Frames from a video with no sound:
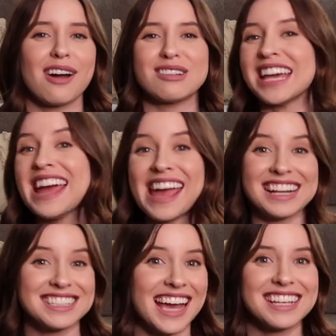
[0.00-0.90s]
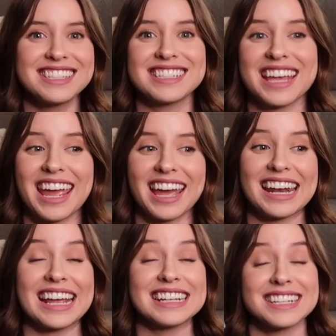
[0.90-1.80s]
out and test,
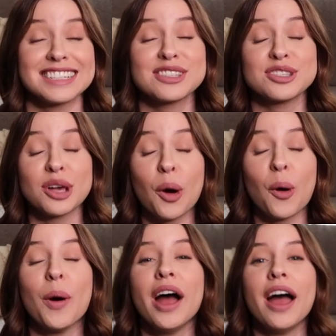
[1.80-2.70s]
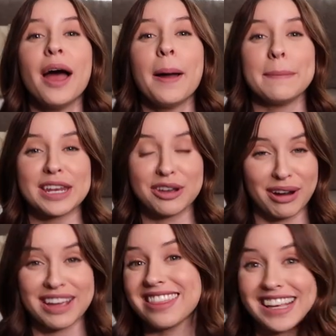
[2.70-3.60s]
and it does so many
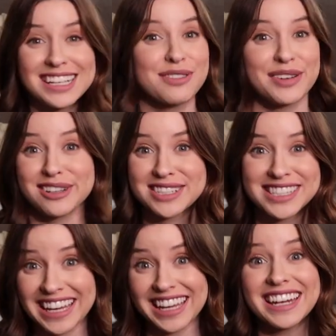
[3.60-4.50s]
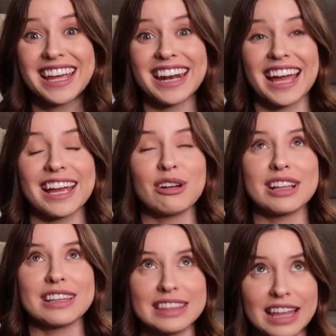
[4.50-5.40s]
great things for your skin, and I
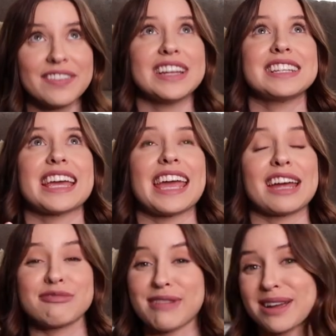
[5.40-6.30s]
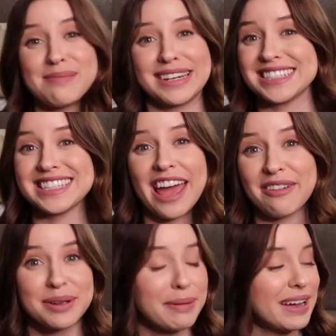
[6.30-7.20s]
love it and recommend it to
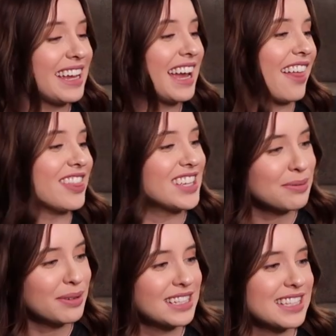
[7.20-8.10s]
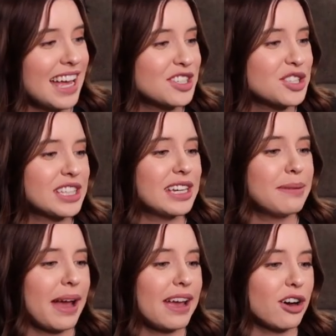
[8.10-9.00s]
everybody. And this one is actually
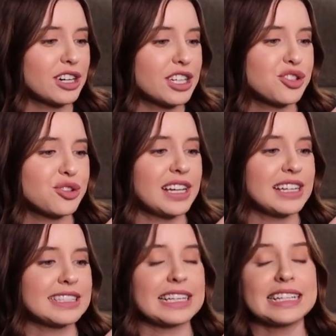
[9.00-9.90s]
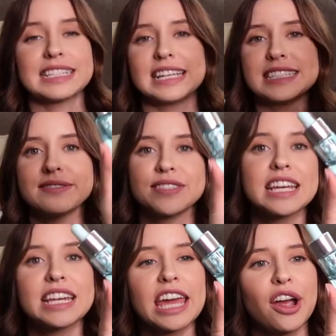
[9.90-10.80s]
by Artistry. It's the Intensive
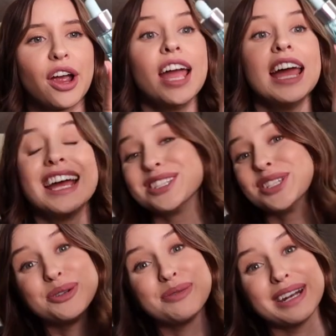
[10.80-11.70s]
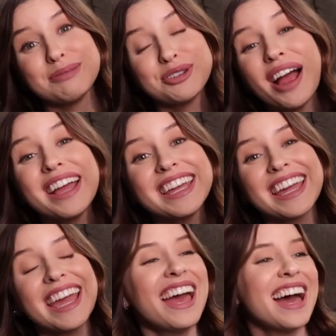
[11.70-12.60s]
Skincare. It's a new one I'm
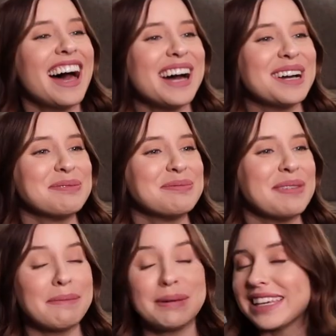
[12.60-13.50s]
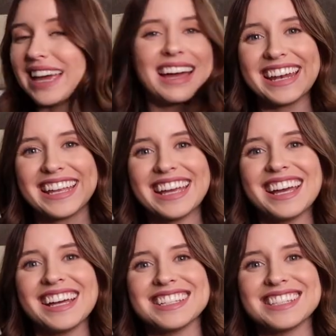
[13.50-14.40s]
trying. Um, but yeah,
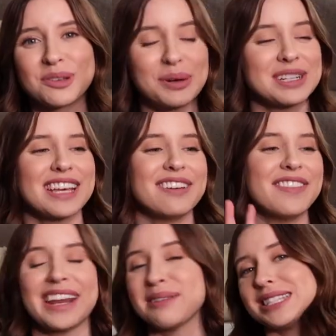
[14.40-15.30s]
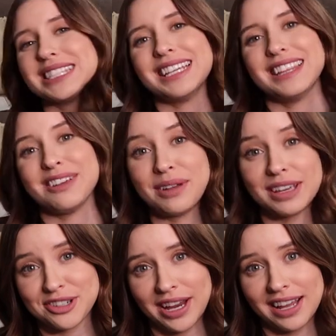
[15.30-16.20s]
any sort of vitamin C that you can
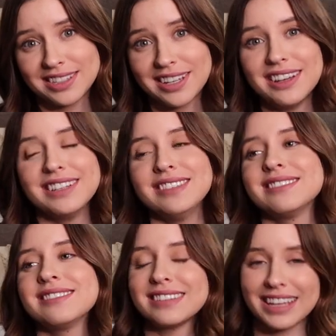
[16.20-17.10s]
get your hands on,